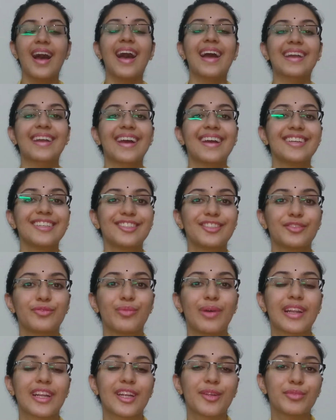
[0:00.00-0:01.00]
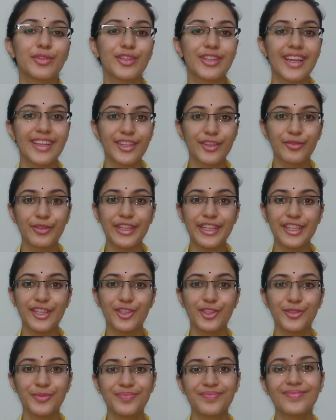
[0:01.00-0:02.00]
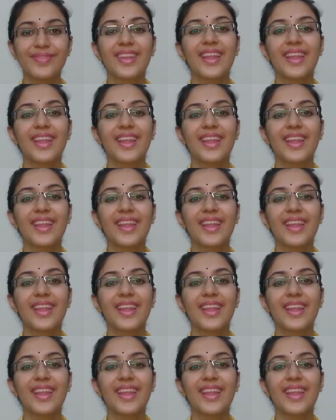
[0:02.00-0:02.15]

Hi guys, welcome to another video.